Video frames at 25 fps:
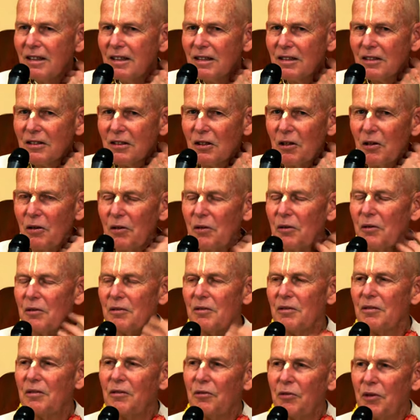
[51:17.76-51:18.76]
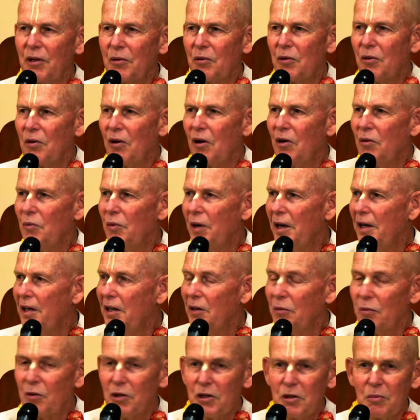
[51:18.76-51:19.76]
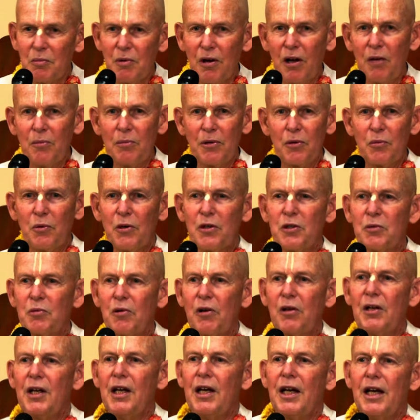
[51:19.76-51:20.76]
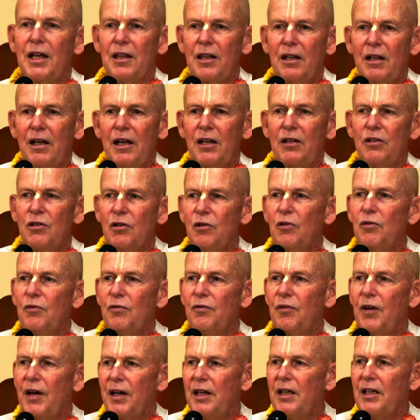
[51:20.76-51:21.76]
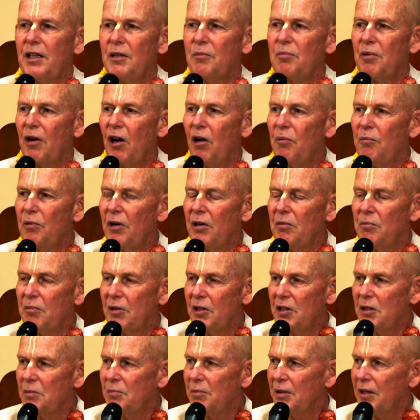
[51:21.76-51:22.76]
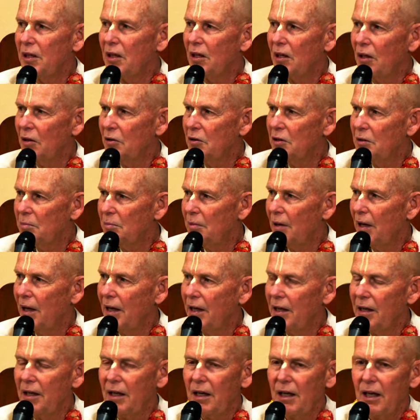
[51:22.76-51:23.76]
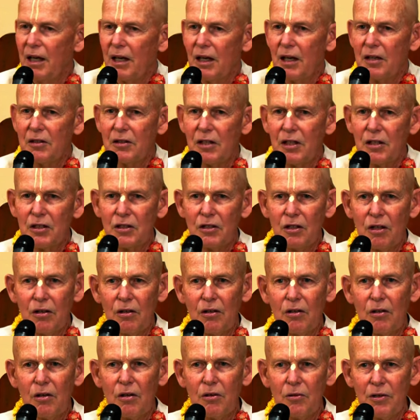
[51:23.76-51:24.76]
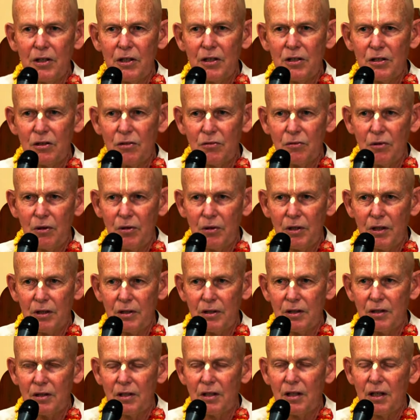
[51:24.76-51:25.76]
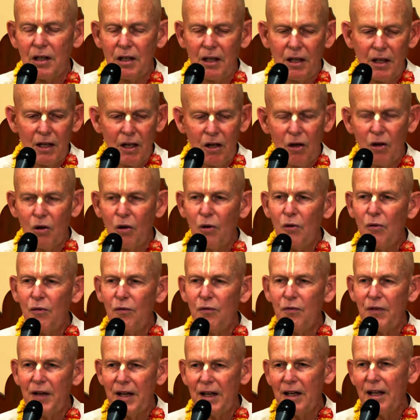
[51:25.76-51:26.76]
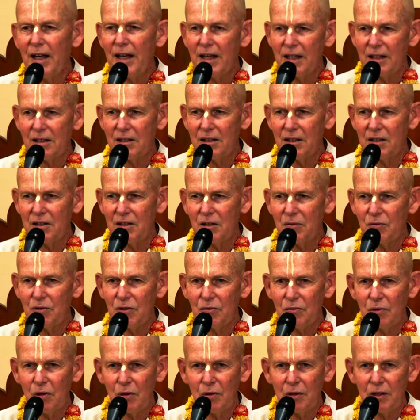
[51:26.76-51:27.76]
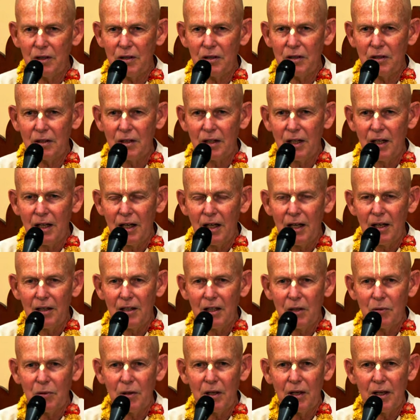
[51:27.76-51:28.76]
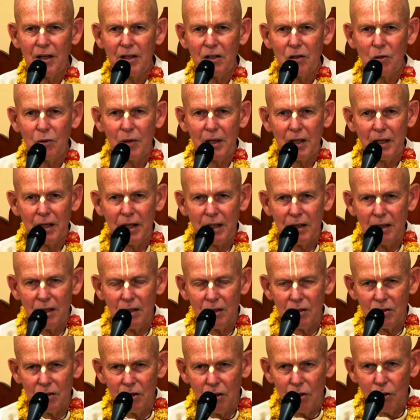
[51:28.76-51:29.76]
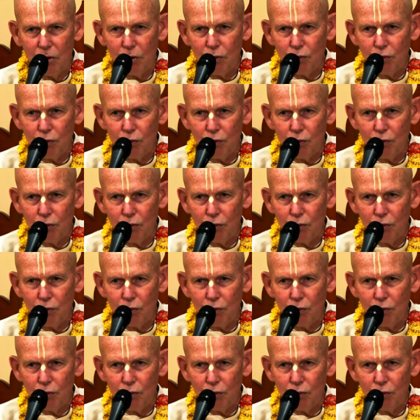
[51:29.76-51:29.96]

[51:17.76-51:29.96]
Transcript: So we were all waiting. Where's Prabhupada? Where's Prabhupada? And then I knew finally Prabhupada must be close by, because I saw all these devotees, whole phalanxes of devotees, and they were like going like this.